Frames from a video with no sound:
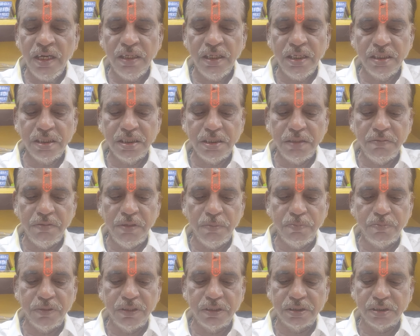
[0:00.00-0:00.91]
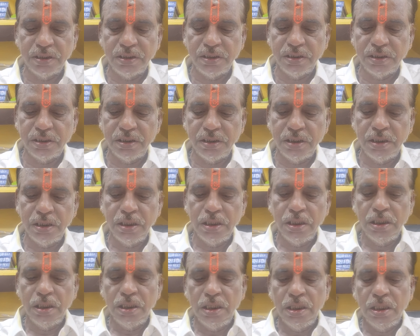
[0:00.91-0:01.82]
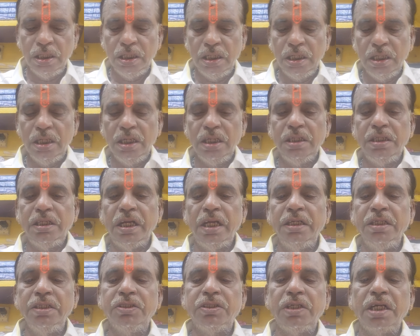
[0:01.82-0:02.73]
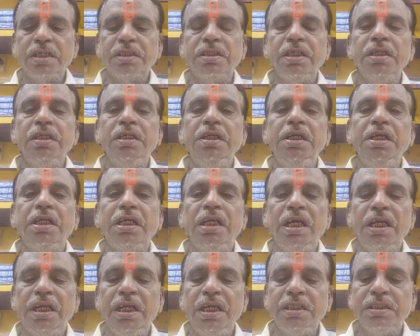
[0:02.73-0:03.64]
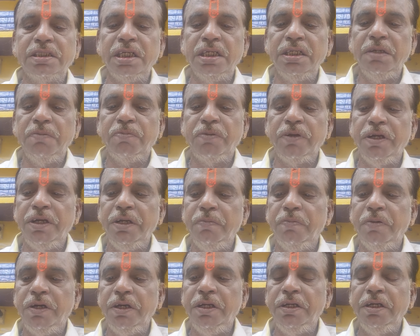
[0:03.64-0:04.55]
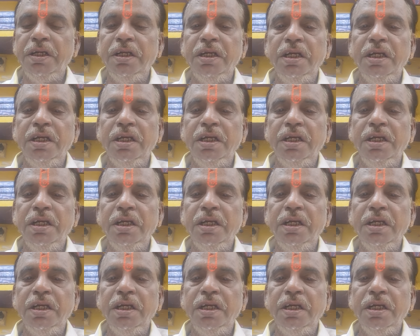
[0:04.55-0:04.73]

under civil persons then section declaration, if anybody